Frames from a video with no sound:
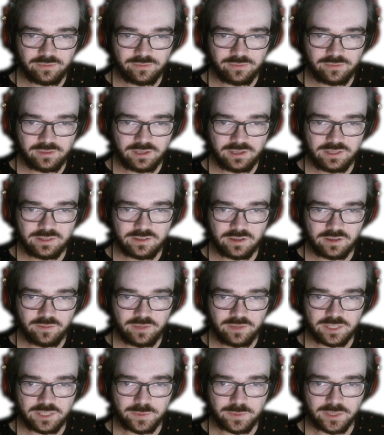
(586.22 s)
In some
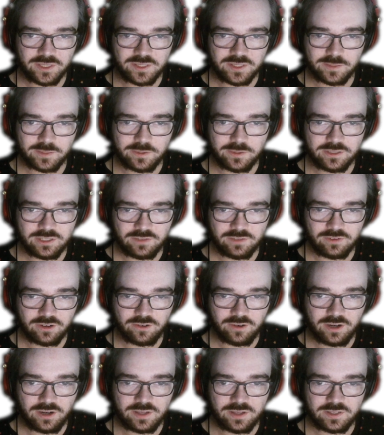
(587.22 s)
aspects, this one's even
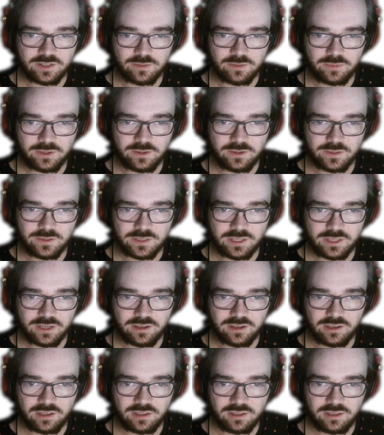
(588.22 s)
crazier because
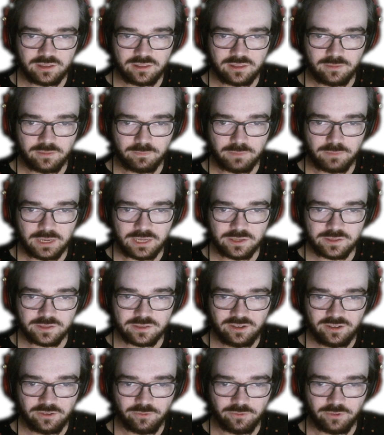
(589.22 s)
the
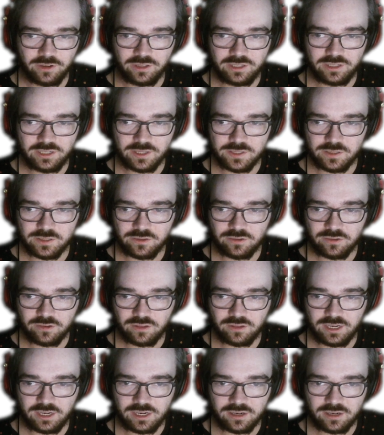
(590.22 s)
base really does look
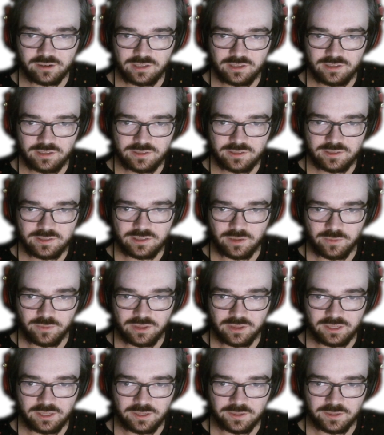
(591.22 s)
like some of
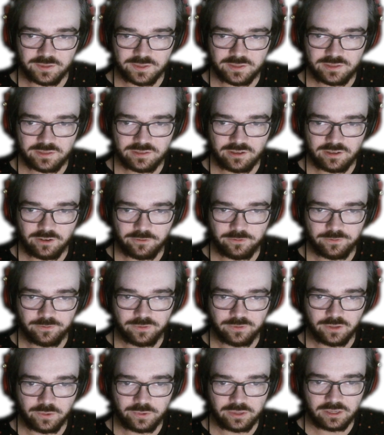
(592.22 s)
these are
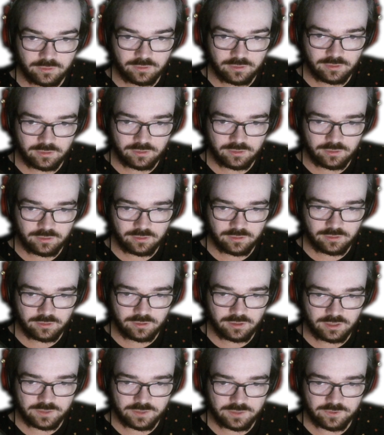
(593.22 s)
floating.
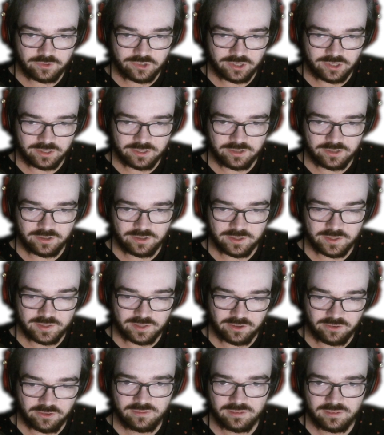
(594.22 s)
As for Sheltia
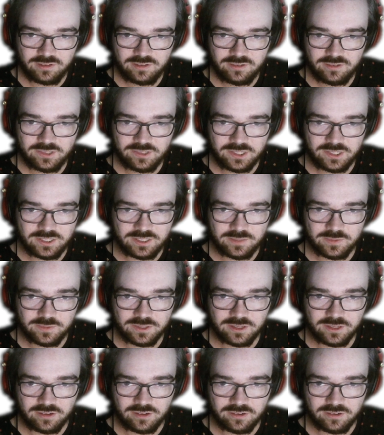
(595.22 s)
herself, she seems
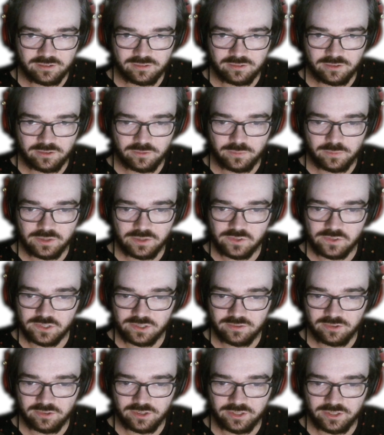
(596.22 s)
kind of low budget,
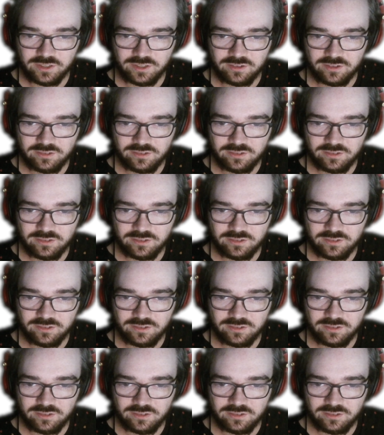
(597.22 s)
really.